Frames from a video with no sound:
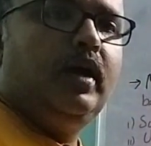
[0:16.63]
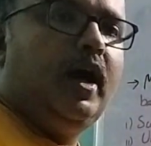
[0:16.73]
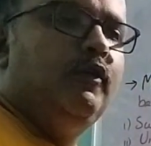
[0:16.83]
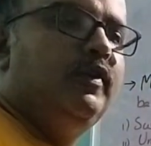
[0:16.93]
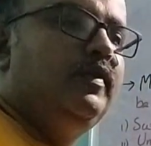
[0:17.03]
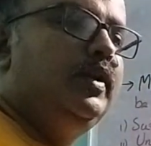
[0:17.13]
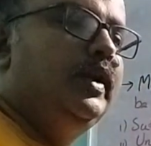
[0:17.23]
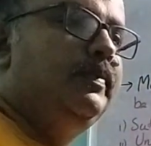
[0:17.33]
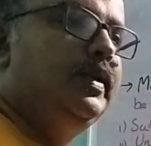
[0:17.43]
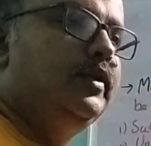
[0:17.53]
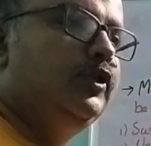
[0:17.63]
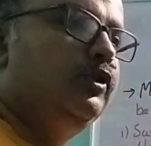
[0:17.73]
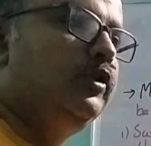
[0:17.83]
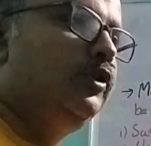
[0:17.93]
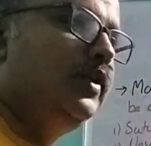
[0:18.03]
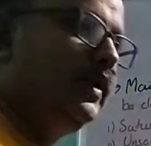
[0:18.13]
However, let me assure you